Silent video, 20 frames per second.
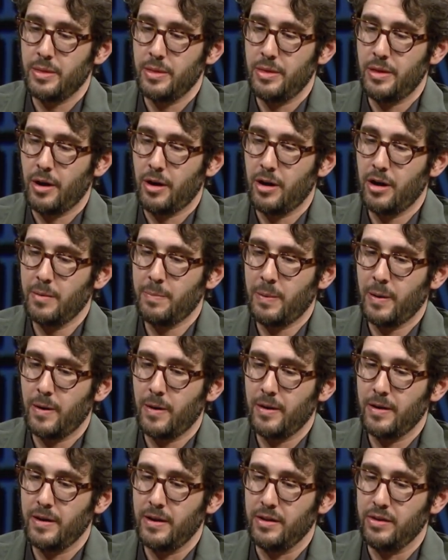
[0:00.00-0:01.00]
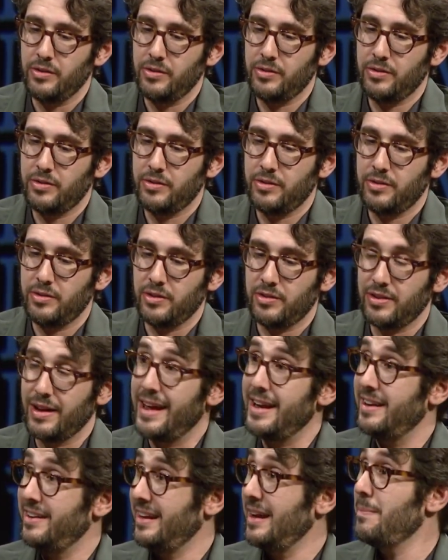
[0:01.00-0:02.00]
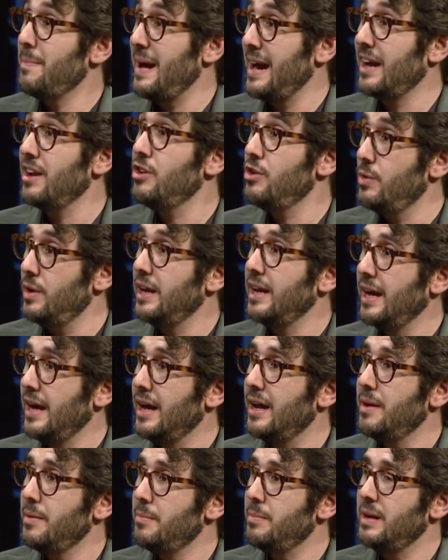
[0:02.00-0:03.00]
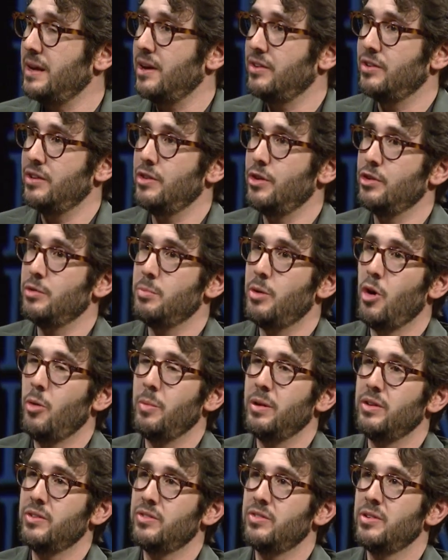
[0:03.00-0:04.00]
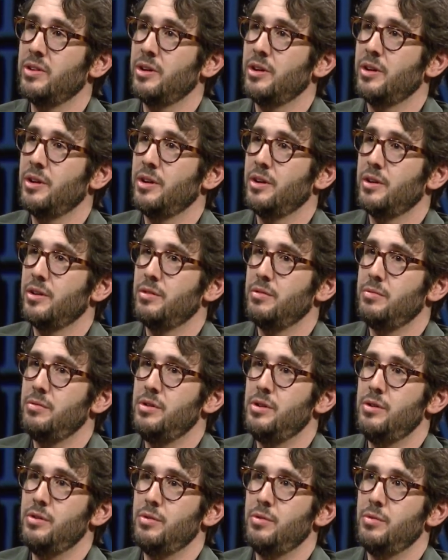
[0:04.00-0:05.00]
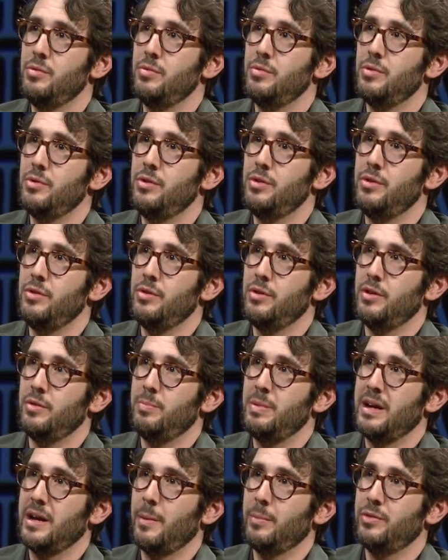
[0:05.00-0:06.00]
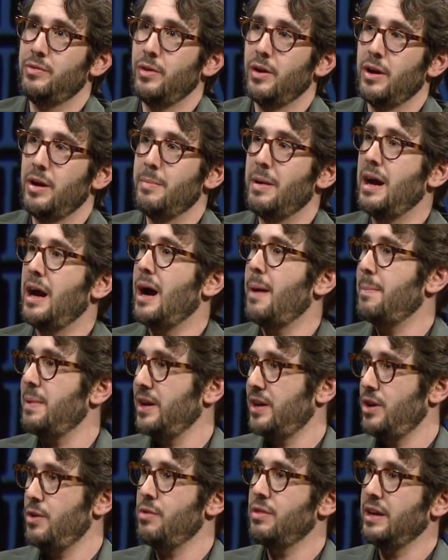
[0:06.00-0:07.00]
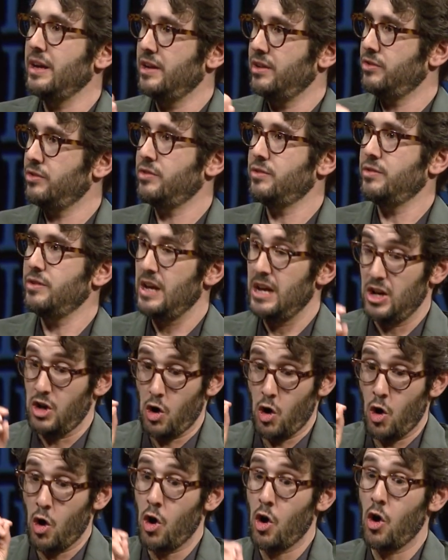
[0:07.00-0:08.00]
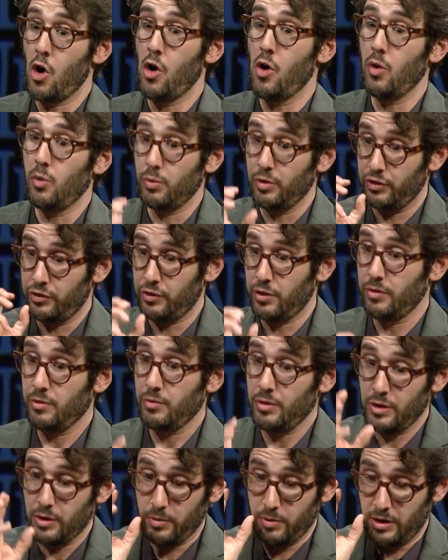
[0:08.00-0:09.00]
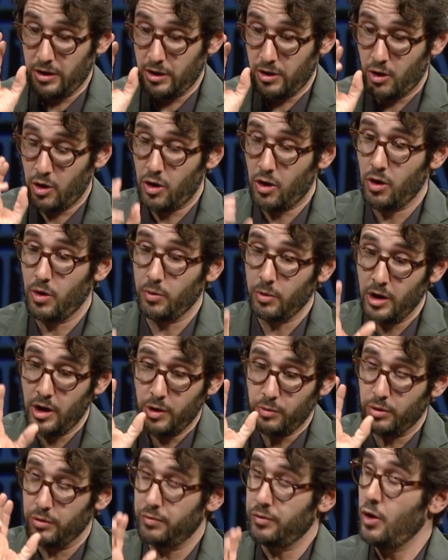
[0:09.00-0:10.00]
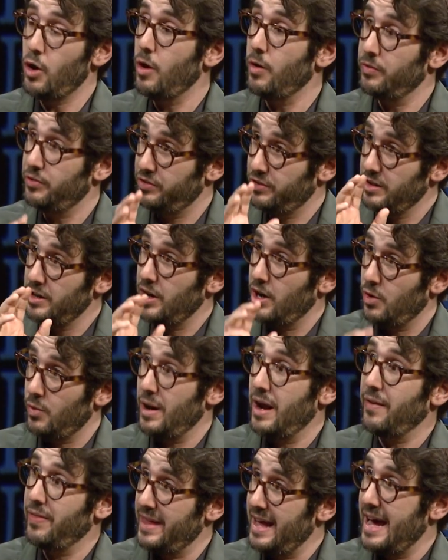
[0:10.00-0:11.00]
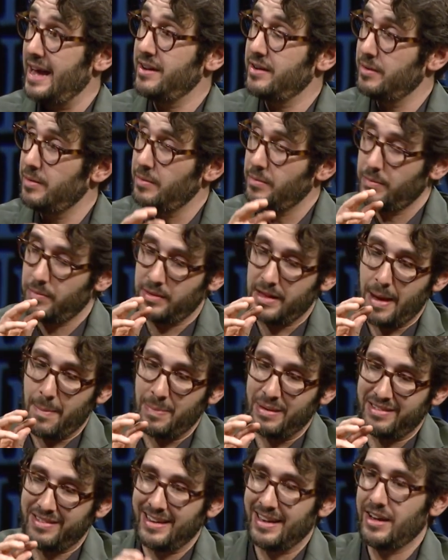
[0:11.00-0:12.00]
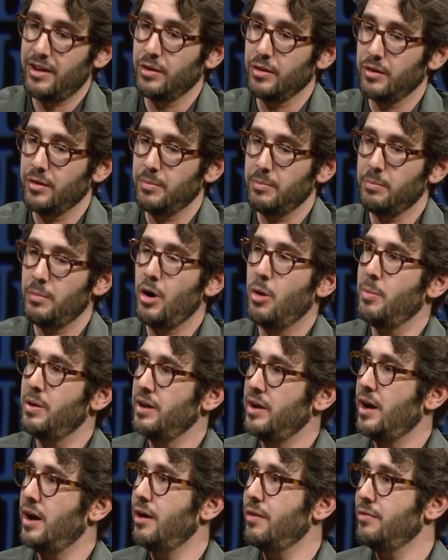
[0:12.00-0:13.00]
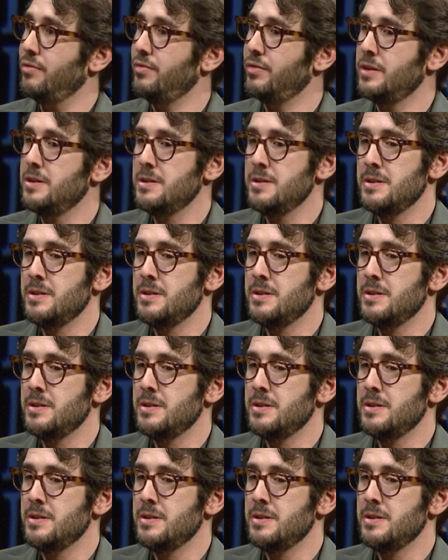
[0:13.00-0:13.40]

the hard part is deciding to get back and do it again, because in those moments, you, you it becomes very myopic. You think it's it all resol- you know it all revolves around that that particular moment of